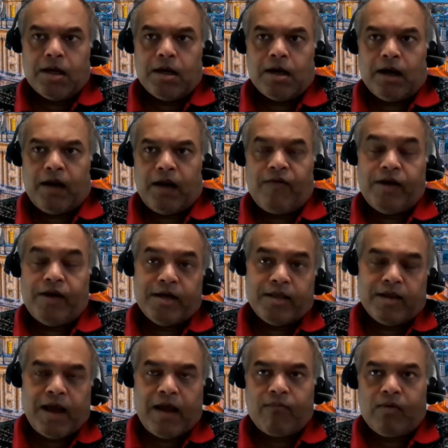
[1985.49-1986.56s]
And if it
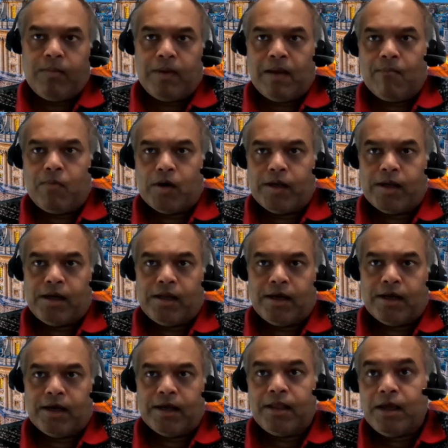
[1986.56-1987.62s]
doesn't have to be embodied,
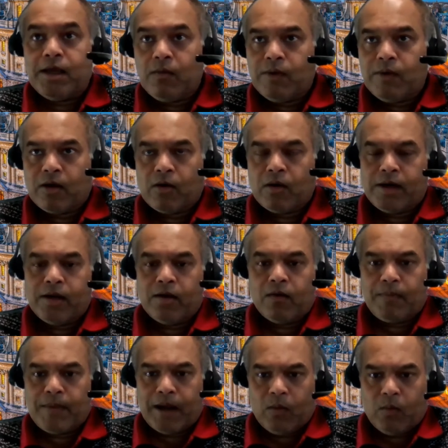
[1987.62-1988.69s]
then I think we are already
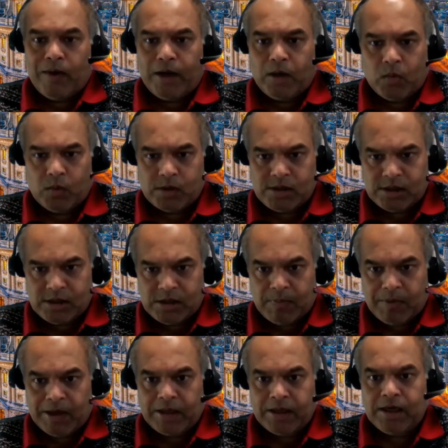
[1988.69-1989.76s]
on that way towards the
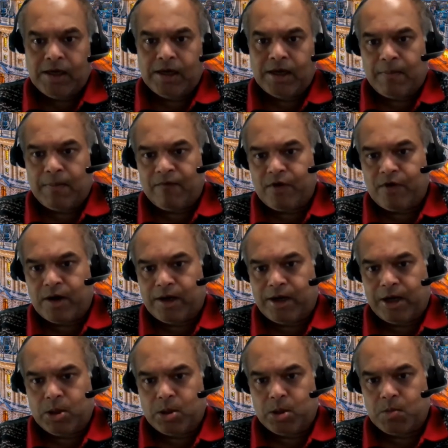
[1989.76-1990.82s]
GPT-3 type of
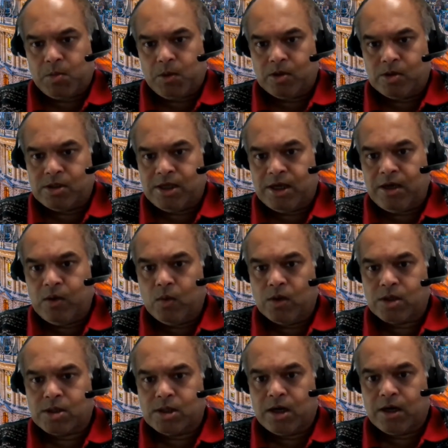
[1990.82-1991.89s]
architectures, because then you
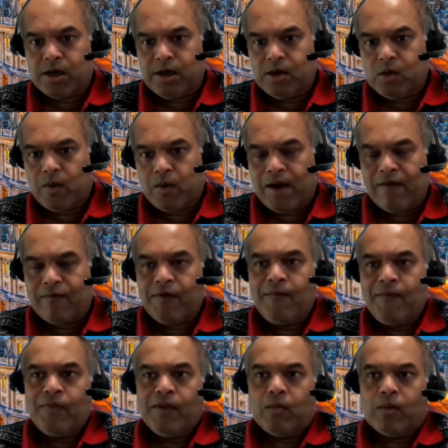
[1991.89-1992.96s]
are starting to have
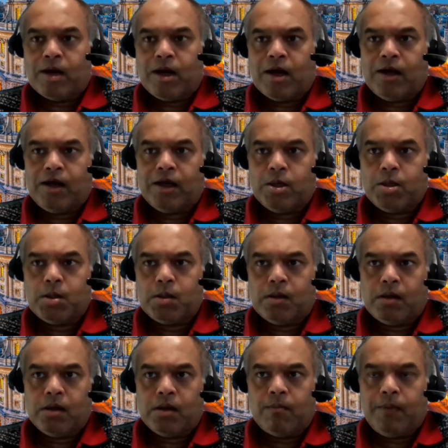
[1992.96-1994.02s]
one architecture
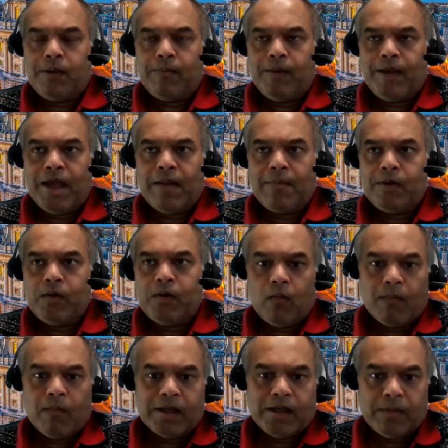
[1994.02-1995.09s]
being able to do
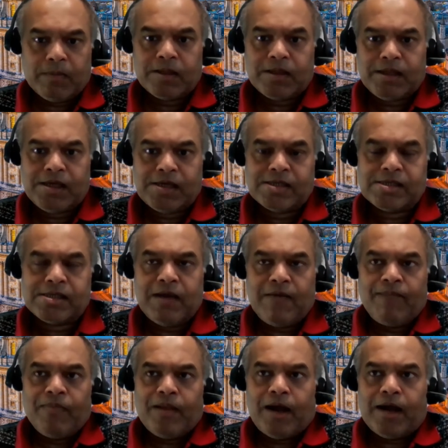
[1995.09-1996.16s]
multiple things,
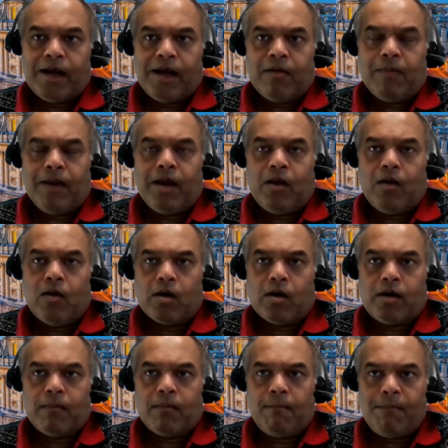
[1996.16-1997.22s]
and it may not
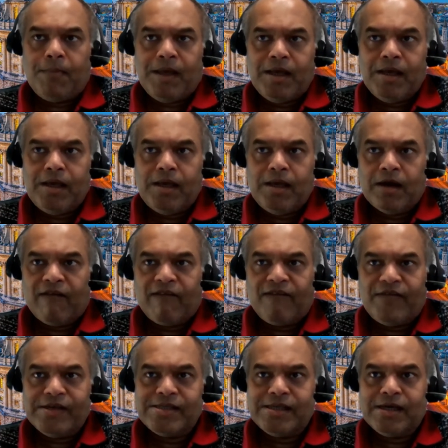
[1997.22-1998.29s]
be a
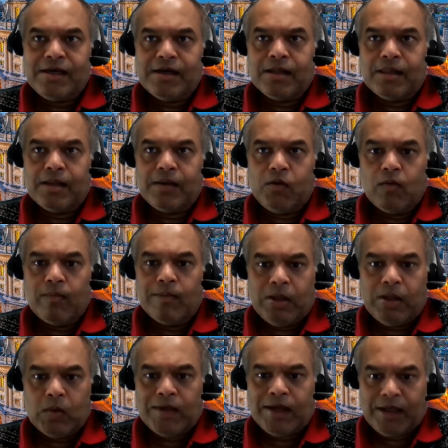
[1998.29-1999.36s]
physical
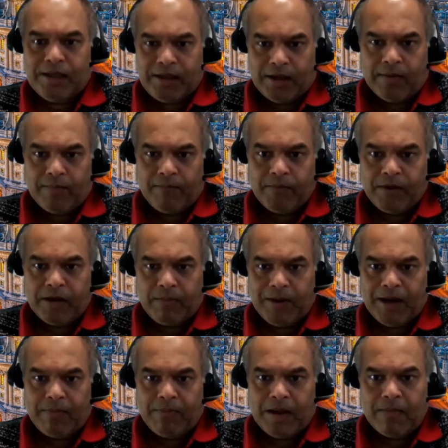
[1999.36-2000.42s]
human looking thing. It
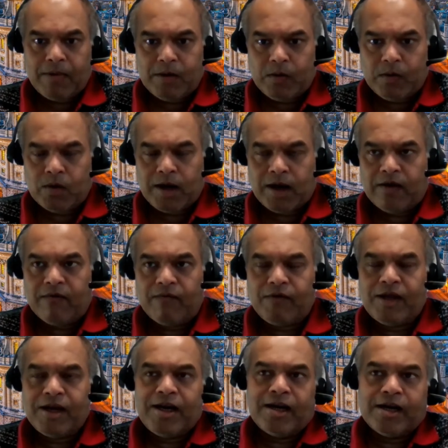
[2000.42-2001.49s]
may be able to kind of
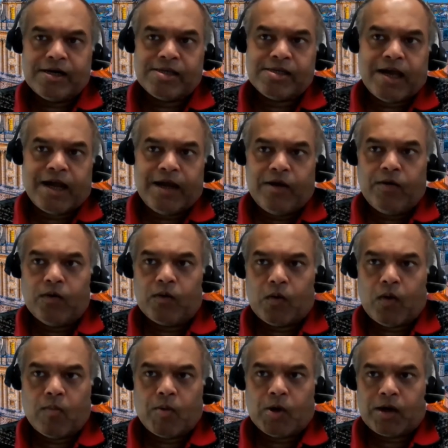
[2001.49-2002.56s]
reside into a
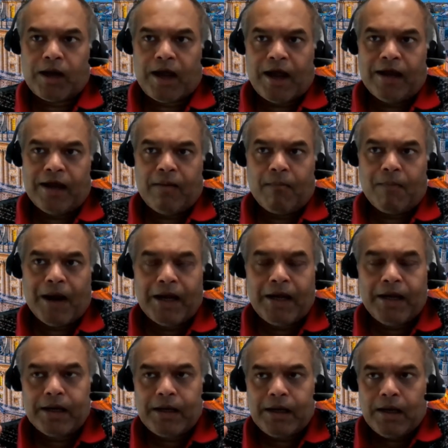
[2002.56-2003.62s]
robot, and it
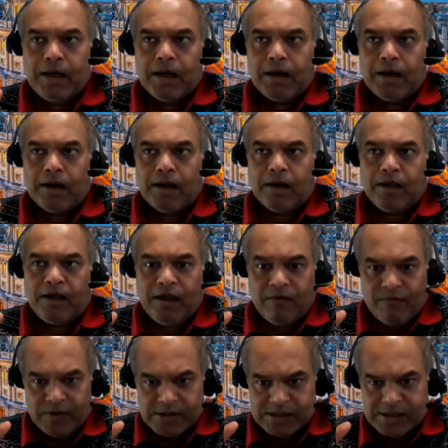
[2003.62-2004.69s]
might
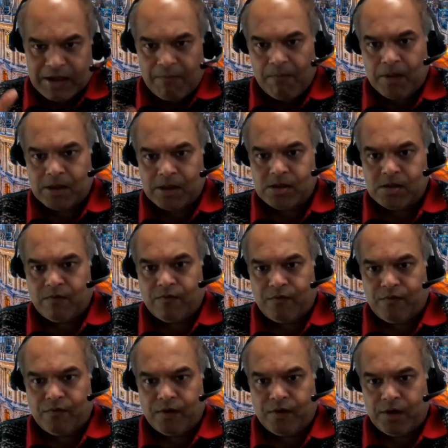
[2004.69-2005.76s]
give the semblance of
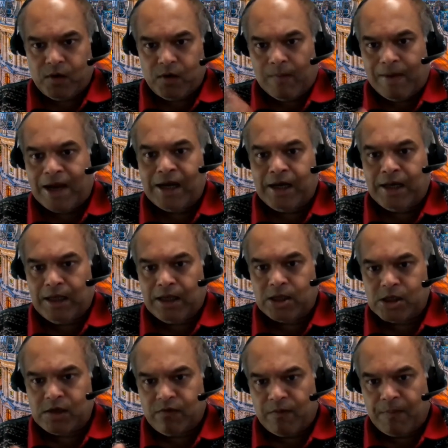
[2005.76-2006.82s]
a humanity
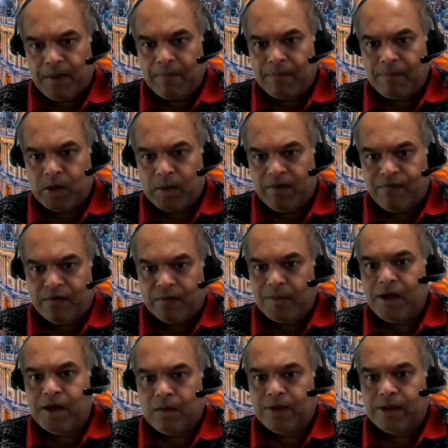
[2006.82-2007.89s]
just for people to be
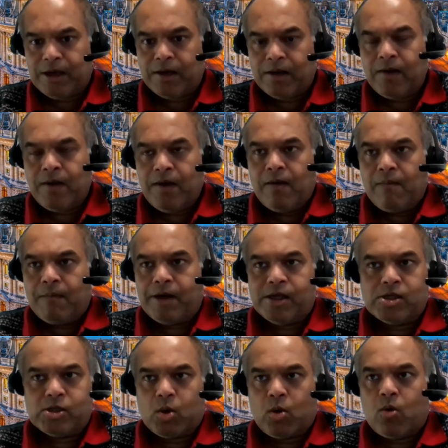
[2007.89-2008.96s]
familiar with it. But
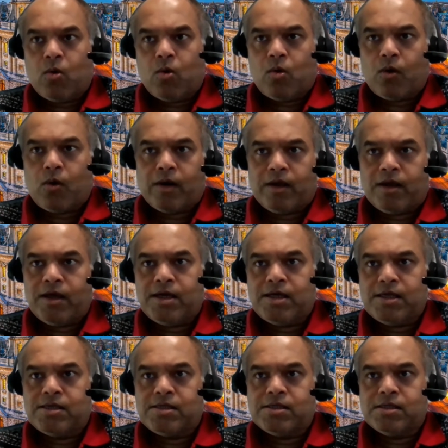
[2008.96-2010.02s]
its core
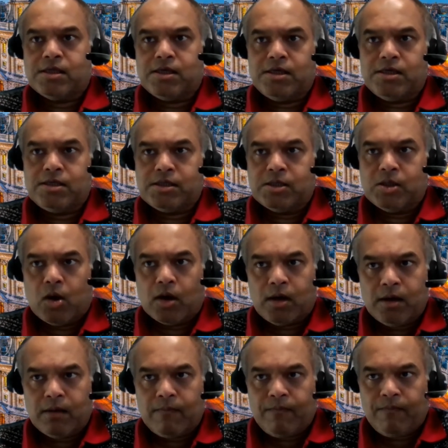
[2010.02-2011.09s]
is not
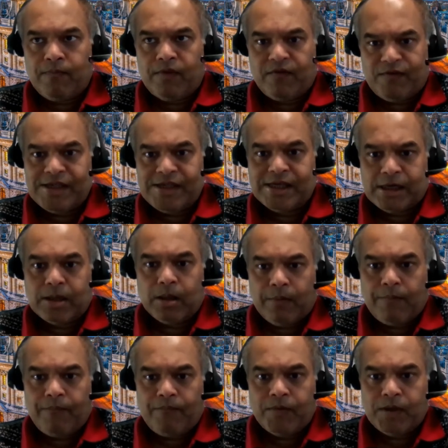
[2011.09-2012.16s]
the physical.
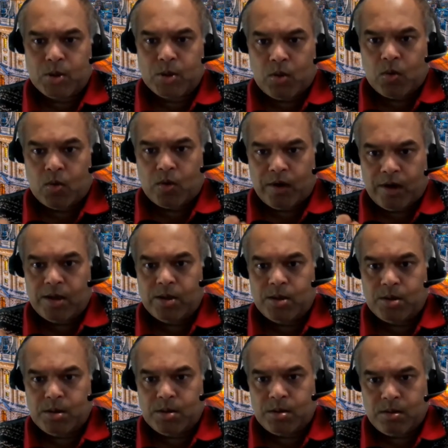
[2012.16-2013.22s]
Its core
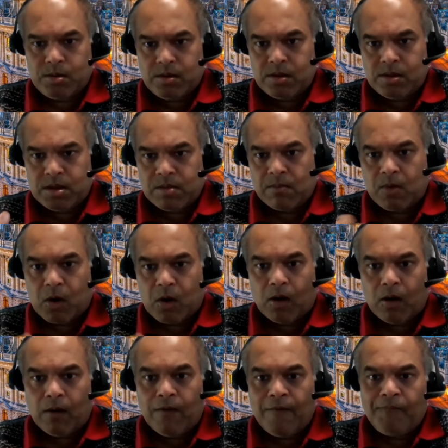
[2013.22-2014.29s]
is the
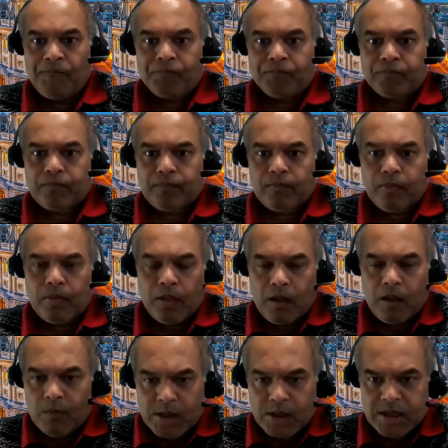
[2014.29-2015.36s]
model,
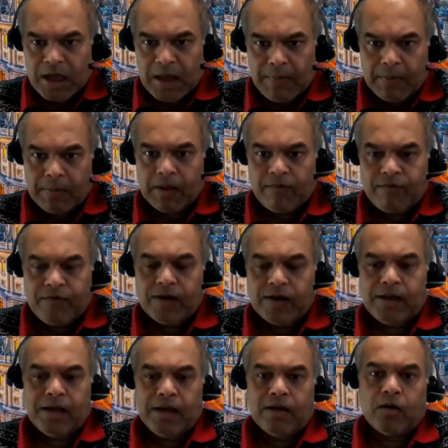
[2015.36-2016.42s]
which is capable of
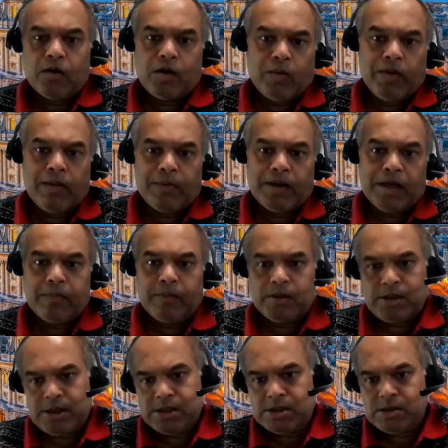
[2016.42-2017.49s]
learning or doing
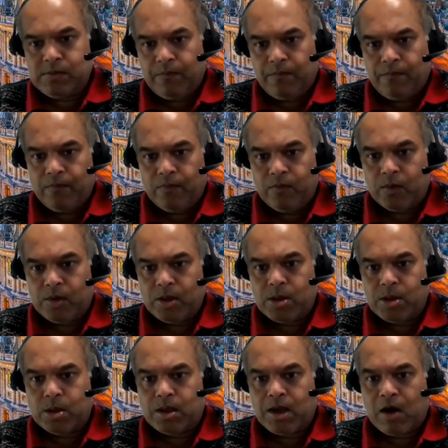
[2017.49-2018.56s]
multiple things. So
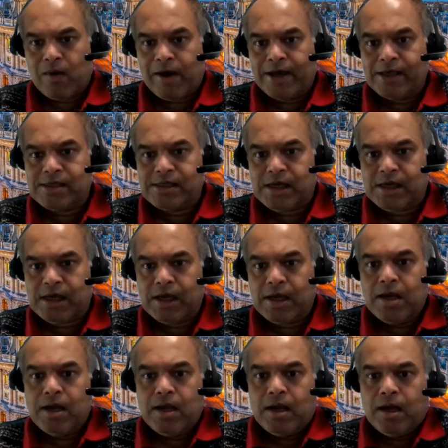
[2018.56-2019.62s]
this is how I see
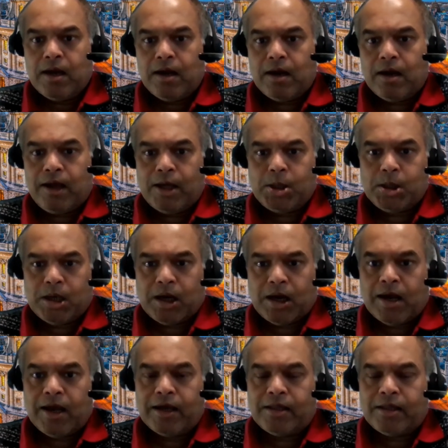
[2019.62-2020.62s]
AGI.